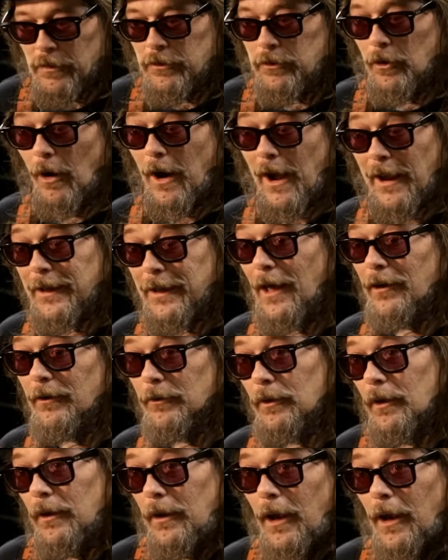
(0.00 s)
you know, I
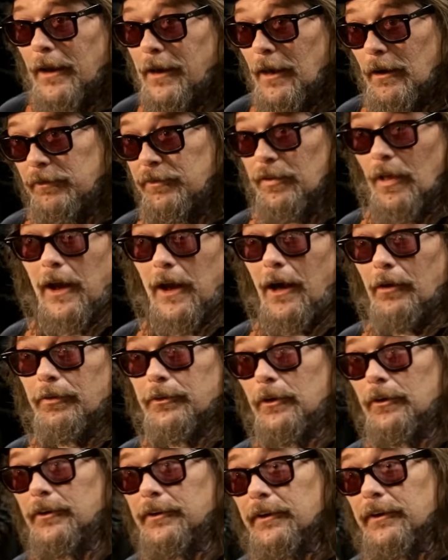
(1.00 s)
gotta fly
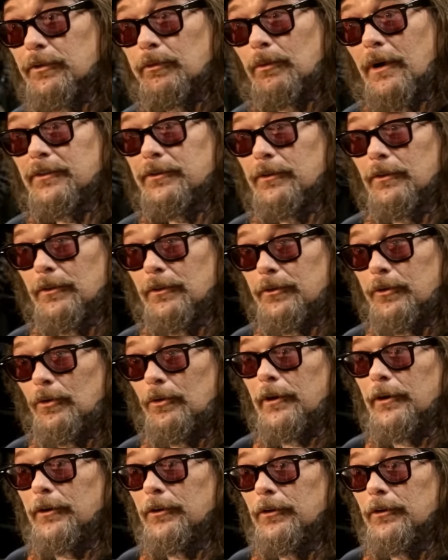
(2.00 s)
out there to get the rest of the
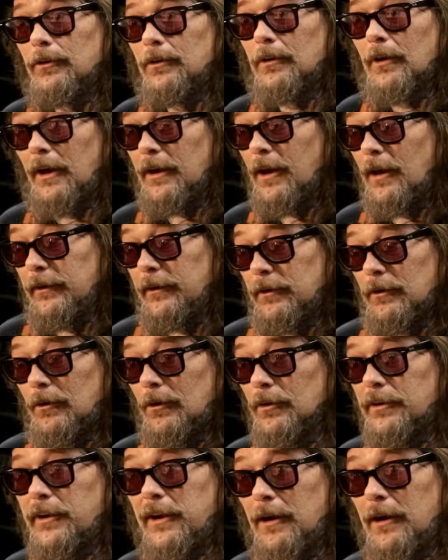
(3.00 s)
story, dude. I gotta get it
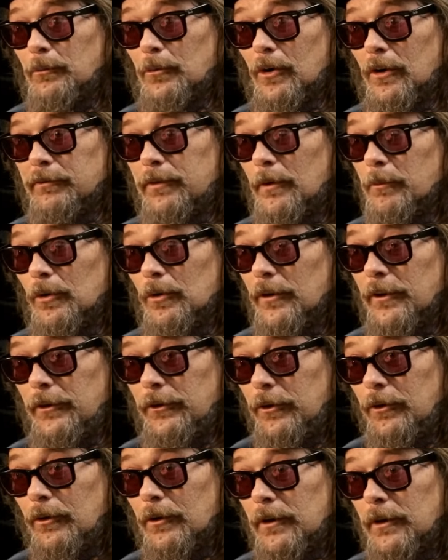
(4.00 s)
on camera if I'm going to
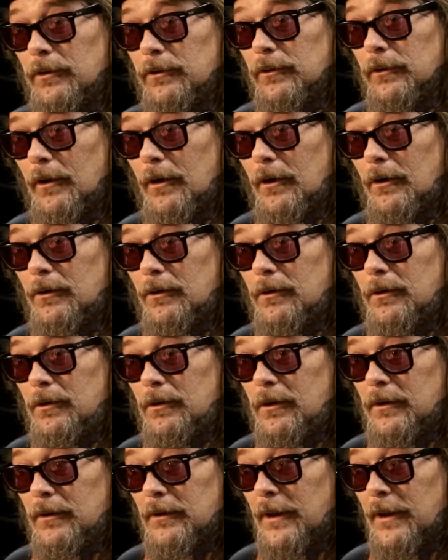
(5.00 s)
do it, you know?
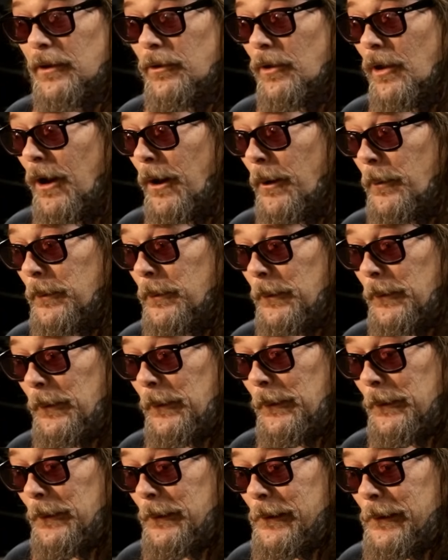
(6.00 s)
And, I
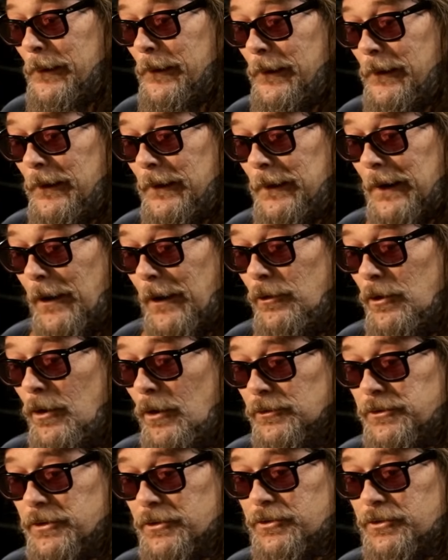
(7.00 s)
don't
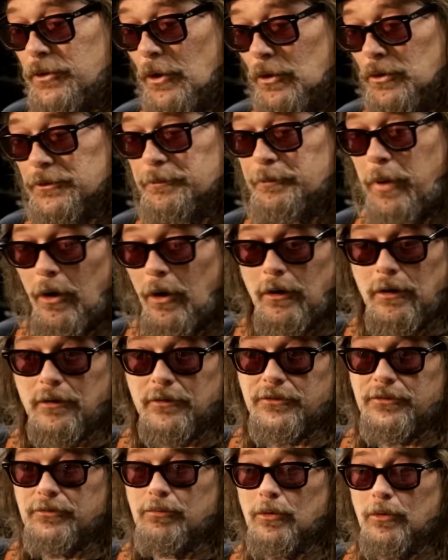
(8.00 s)
know, just those
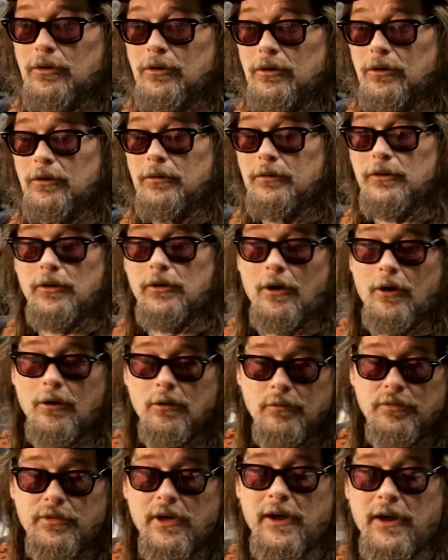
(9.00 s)
parts were, you
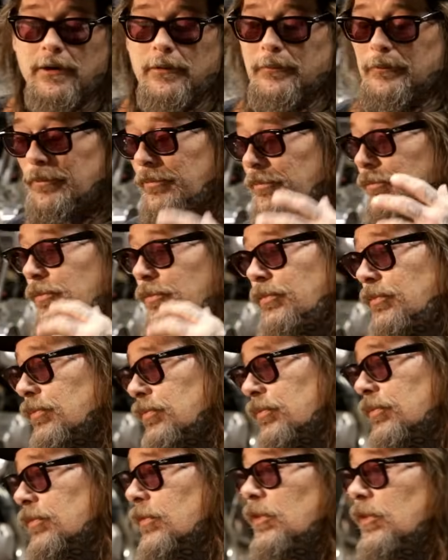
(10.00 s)
know,
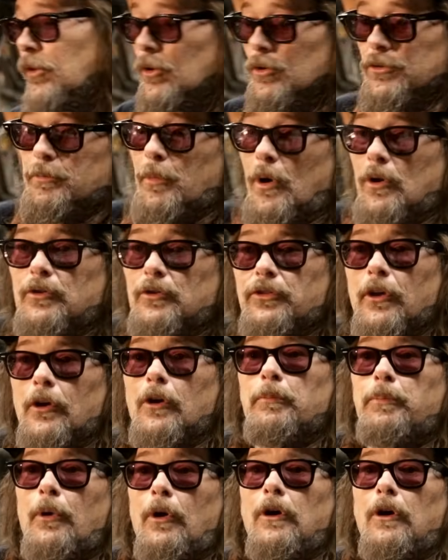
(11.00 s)
those
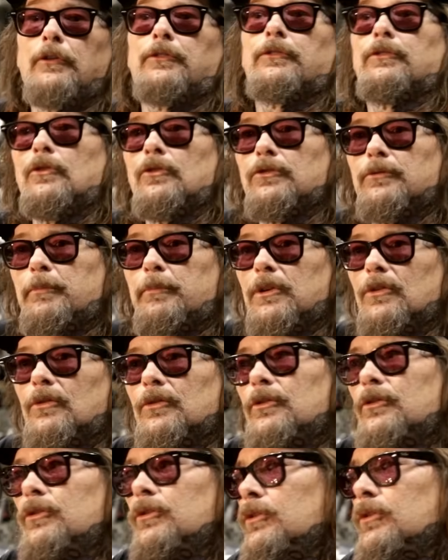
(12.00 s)
motorcycle parts, those
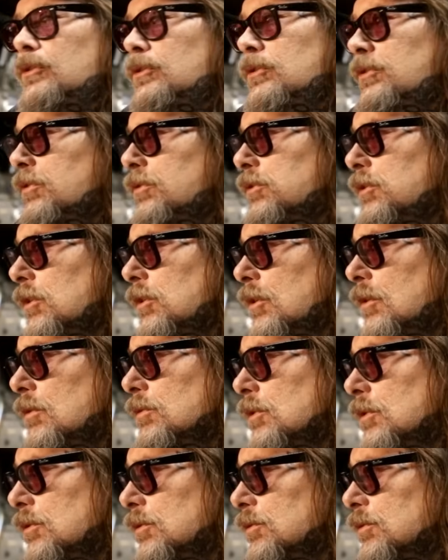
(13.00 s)
builders, you know,